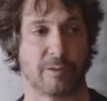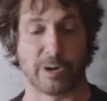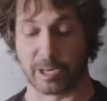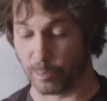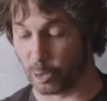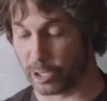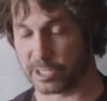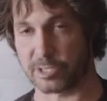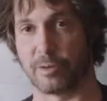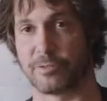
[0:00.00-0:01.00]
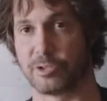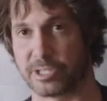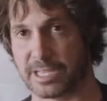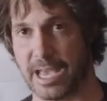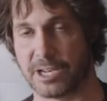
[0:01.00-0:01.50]
in rigor mortis or if you
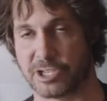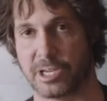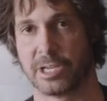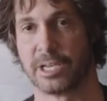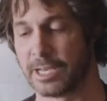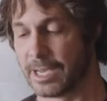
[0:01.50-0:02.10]
just catch it,